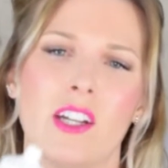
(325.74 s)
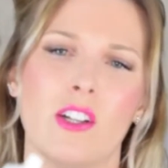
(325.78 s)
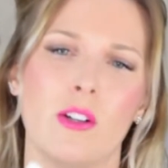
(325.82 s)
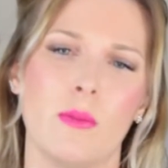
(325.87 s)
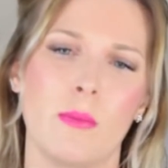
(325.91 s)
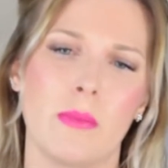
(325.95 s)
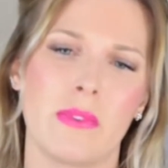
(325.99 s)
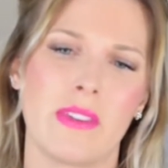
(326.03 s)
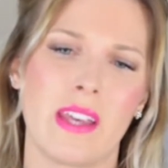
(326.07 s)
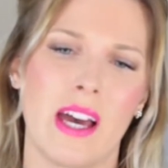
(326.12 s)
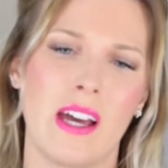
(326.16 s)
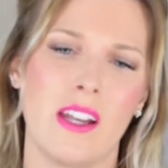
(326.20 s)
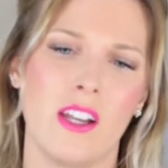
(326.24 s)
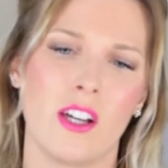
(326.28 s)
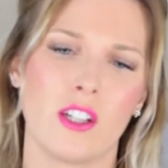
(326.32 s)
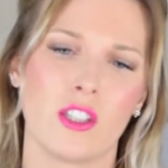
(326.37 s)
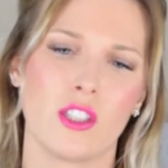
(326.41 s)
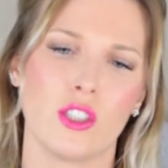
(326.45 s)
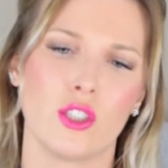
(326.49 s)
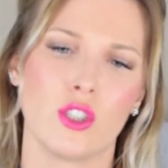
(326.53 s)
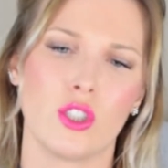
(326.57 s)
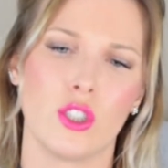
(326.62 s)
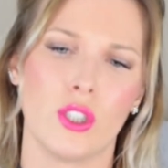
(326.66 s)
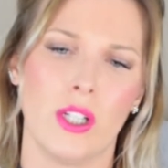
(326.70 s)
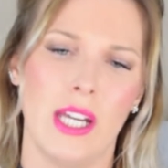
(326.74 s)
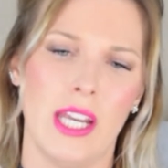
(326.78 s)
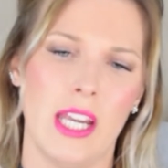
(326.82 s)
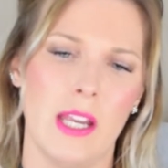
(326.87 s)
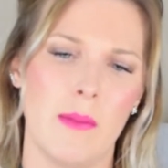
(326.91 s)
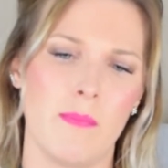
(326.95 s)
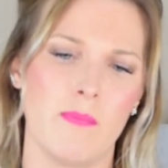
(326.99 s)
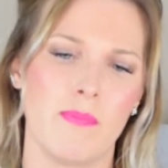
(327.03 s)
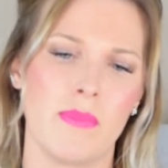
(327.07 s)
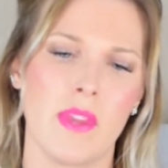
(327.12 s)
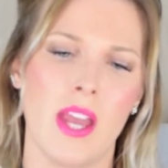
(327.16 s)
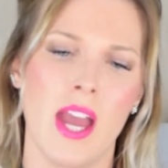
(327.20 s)
comes out like a
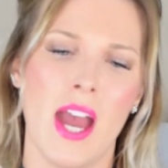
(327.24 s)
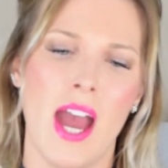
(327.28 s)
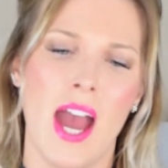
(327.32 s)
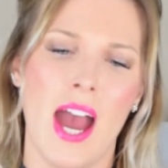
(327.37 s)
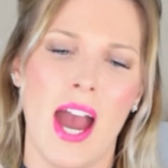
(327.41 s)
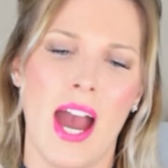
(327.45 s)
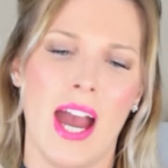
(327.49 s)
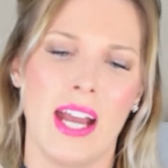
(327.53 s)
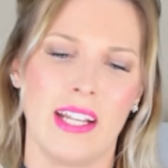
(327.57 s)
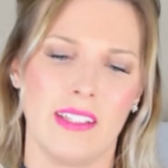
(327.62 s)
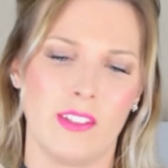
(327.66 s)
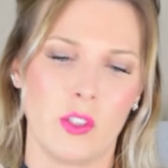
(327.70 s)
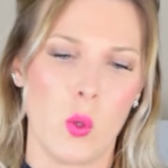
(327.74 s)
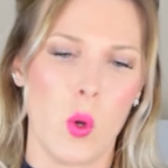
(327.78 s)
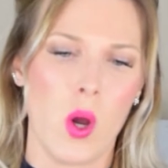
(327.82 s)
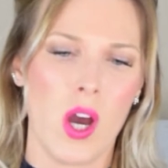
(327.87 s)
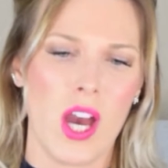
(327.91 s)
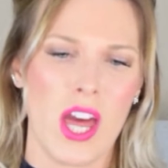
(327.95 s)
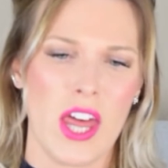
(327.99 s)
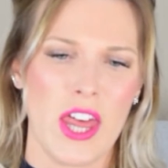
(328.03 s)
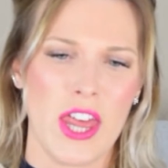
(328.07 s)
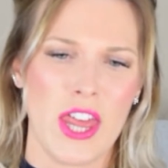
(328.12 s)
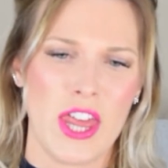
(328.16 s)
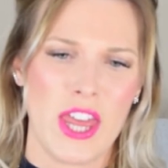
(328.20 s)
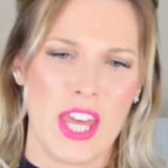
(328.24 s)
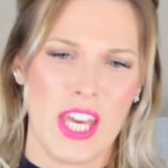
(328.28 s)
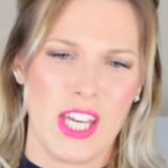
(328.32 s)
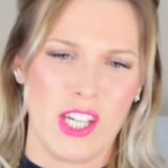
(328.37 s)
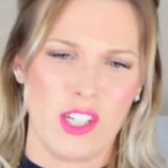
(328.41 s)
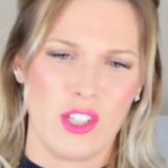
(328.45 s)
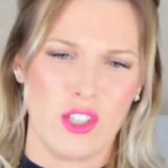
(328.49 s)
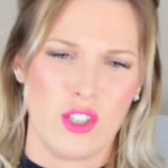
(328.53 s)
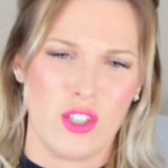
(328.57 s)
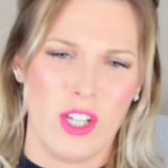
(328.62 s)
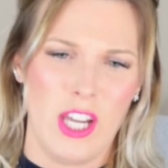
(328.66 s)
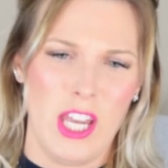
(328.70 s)
cream. It's quite a thick
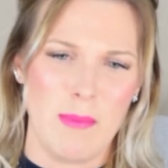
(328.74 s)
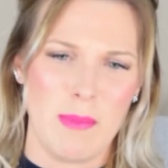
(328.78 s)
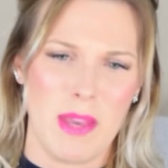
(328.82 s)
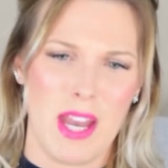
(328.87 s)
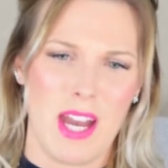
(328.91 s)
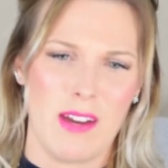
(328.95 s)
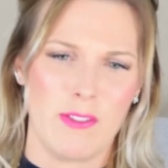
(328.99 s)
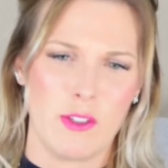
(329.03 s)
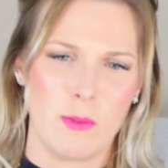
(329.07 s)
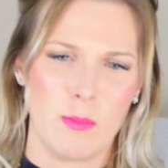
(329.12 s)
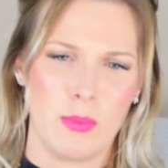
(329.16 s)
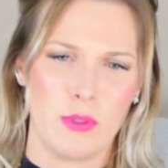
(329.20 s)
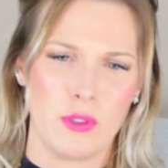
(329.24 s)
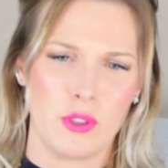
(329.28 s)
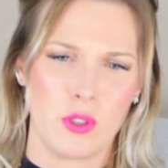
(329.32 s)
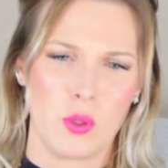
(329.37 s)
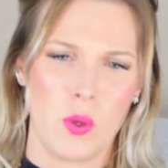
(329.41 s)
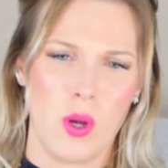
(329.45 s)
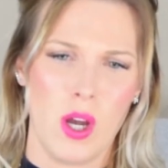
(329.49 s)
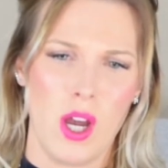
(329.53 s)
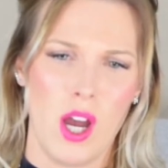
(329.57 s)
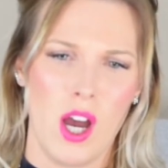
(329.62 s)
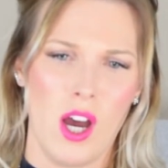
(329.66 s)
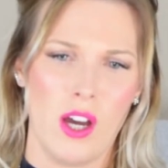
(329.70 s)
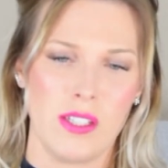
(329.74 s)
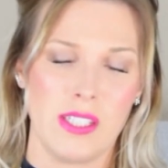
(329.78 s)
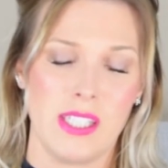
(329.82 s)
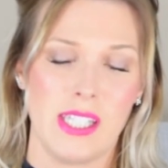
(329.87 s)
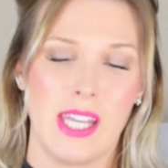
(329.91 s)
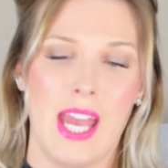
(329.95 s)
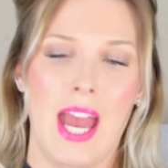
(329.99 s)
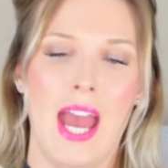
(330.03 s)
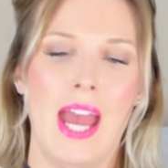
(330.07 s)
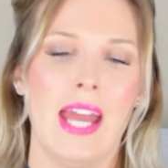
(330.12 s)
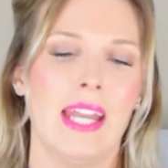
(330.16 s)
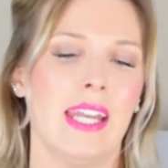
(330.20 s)
cream, you have to push quite hard to
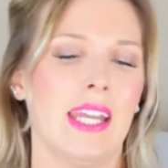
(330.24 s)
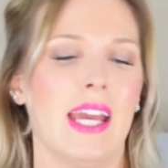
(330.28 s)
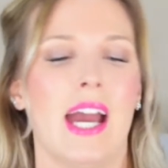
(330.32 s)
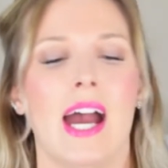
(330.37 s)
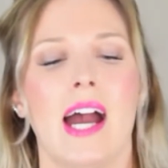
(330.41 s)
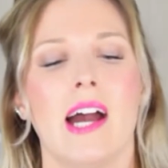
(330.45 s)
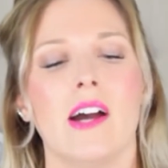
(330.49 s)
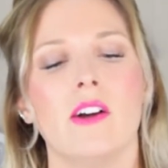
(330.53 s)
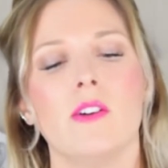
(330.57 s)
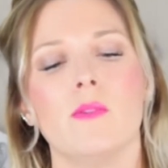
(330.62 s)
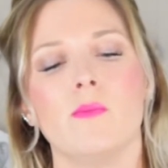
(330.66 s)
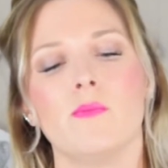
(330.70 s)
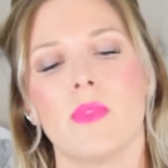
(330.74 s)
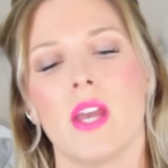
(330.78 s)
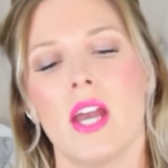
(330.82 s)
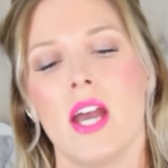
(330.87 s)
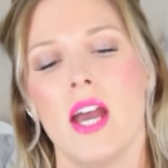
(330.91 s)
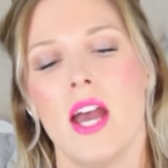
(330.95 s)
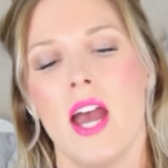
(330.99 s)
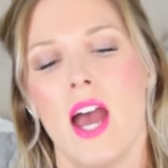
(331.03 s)
get any out,